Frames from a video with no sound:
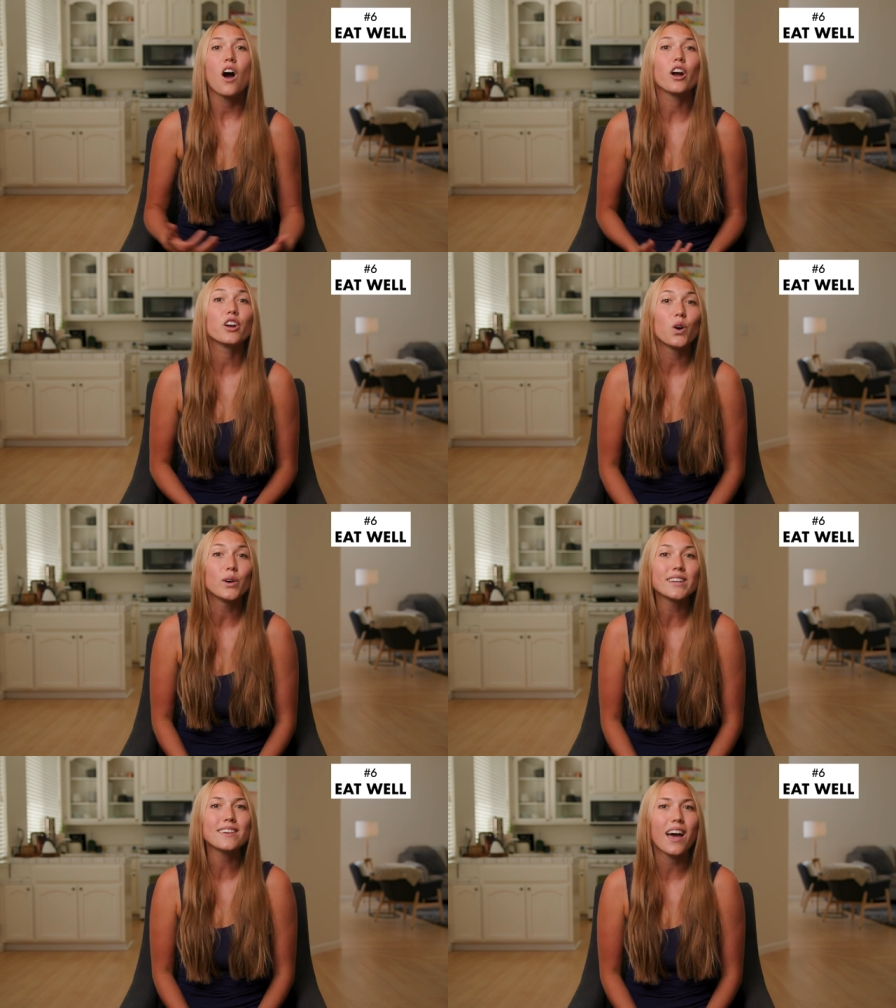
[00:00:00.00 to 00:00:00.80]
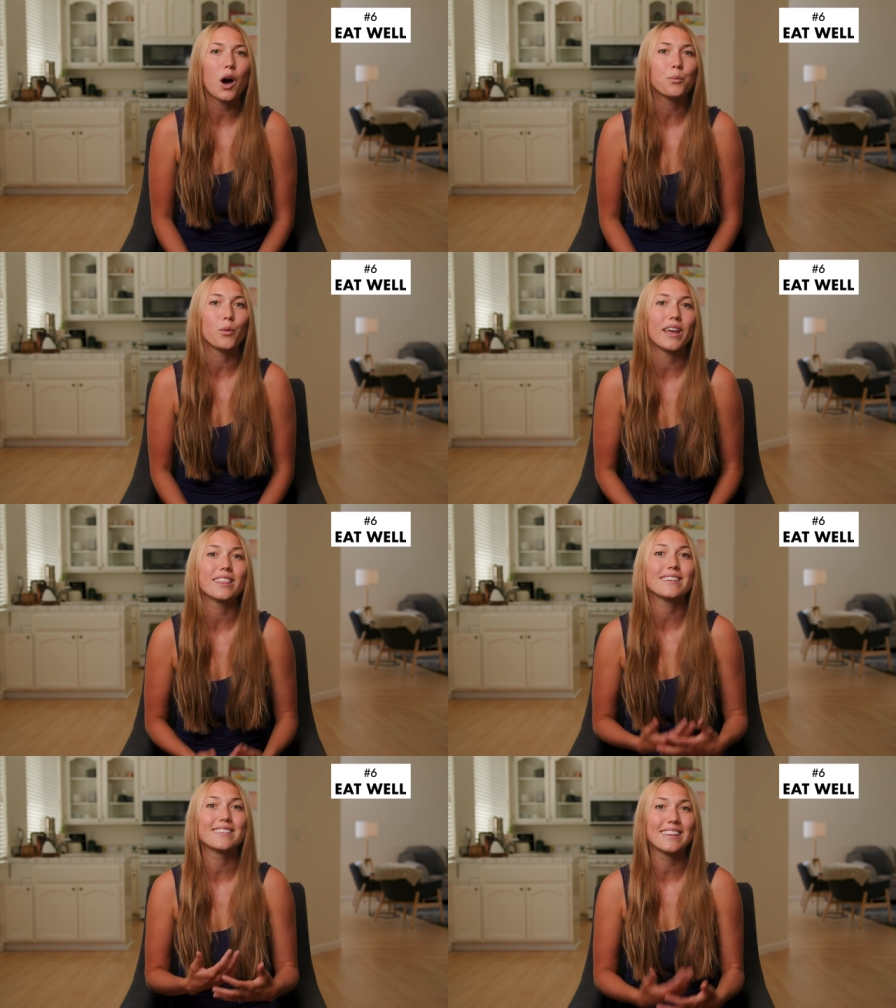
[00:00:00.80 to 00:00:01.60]
are going to help
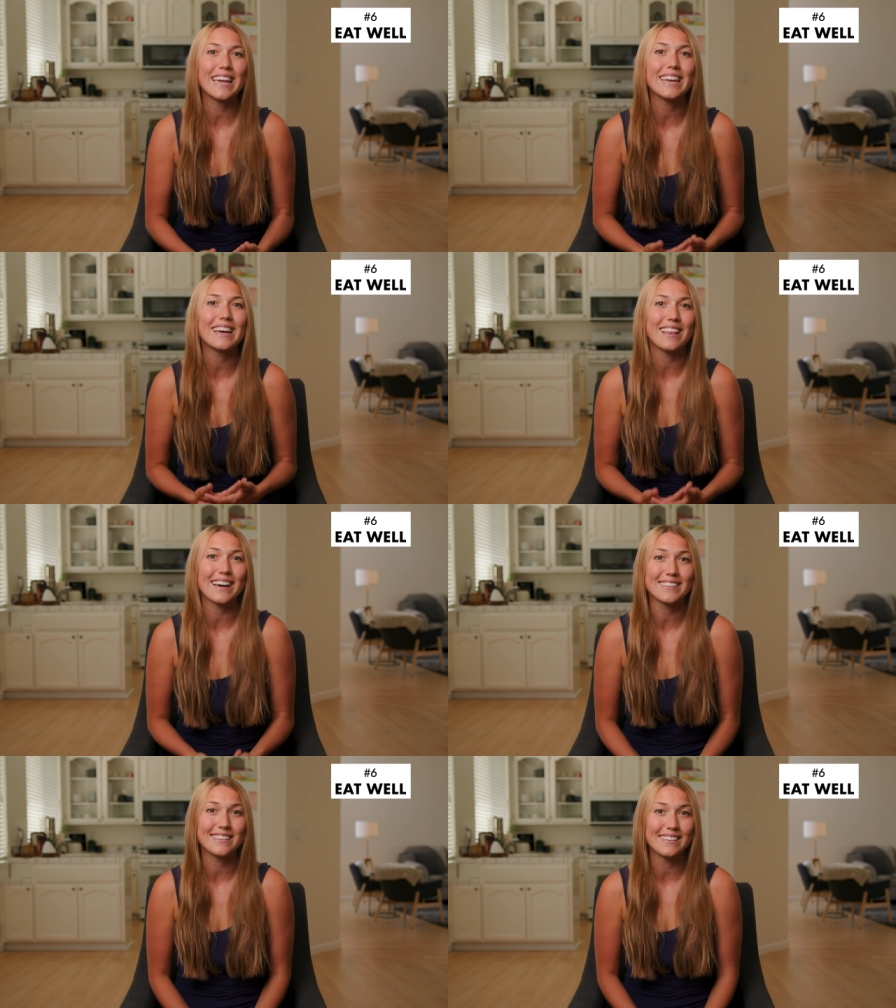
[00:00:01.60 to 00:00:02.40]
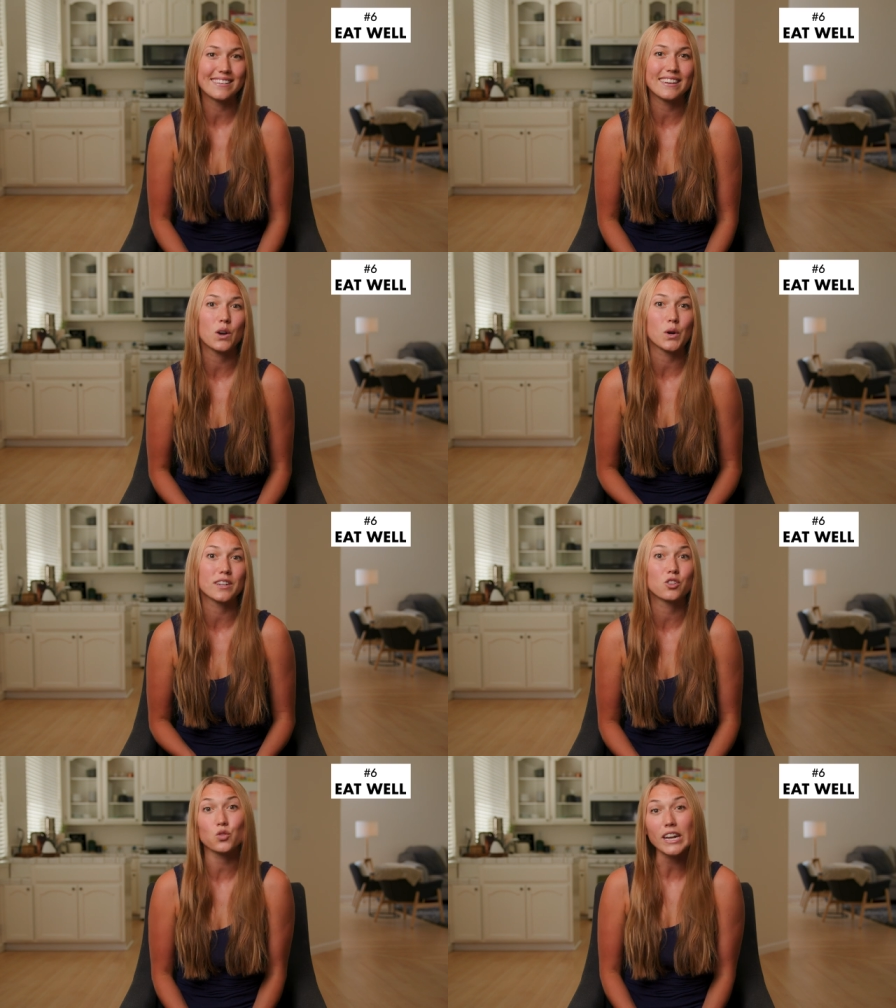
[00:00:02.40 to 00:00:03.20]
with skin elasticity or
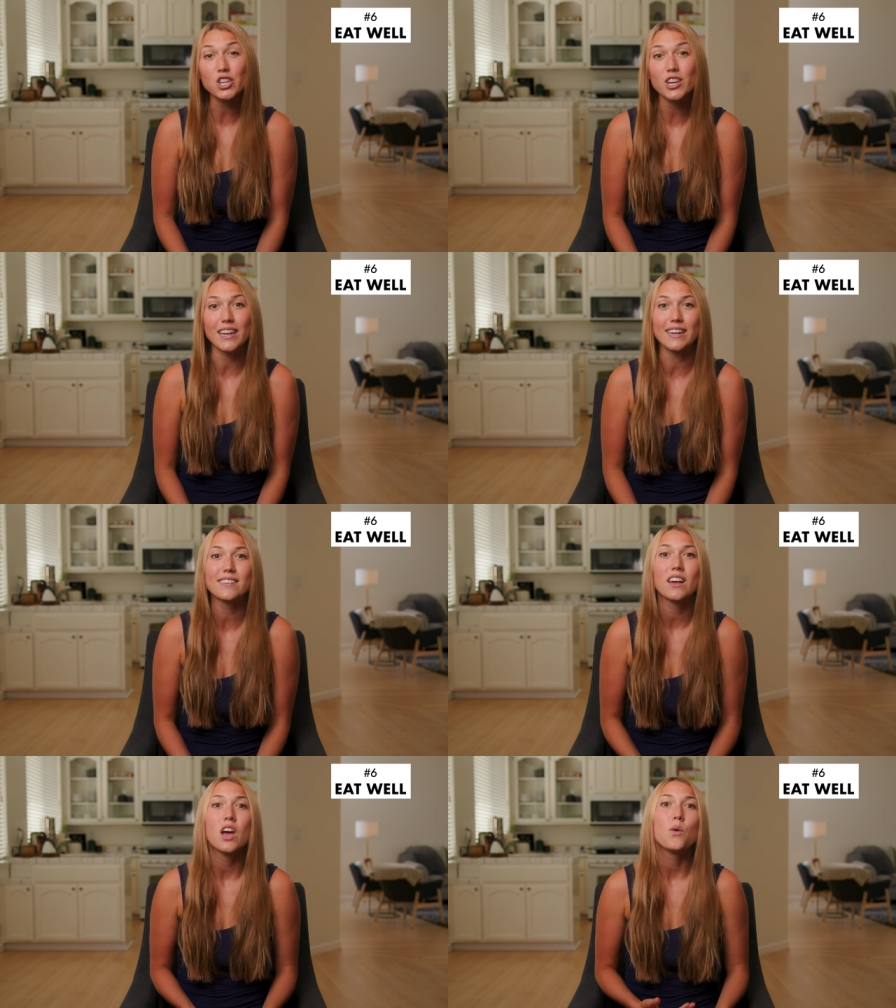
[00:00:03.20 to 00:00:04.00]
stretchiness,